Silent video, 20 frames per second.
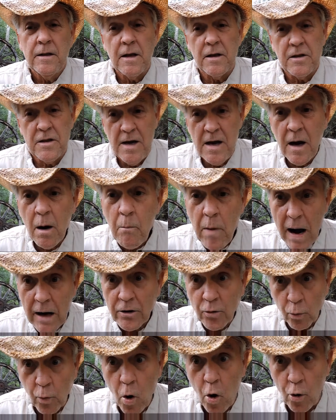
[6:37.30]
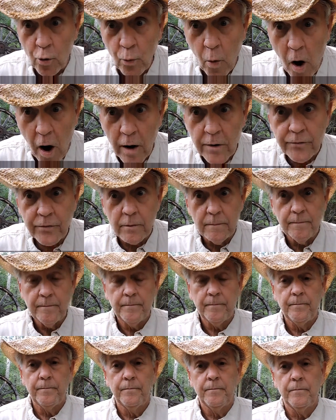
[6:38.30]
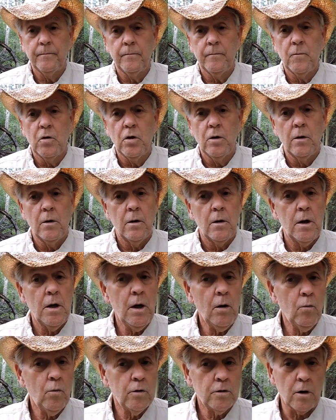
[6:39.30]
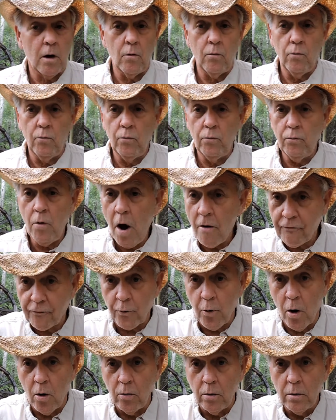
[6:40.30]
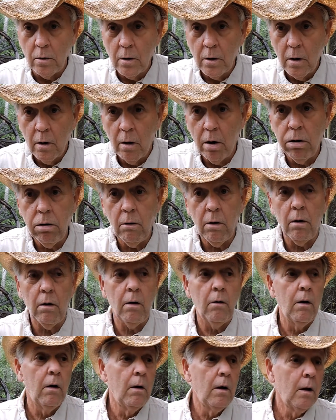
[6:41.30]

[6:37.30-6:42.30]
The thing about the road was, it was a rough road. Oh,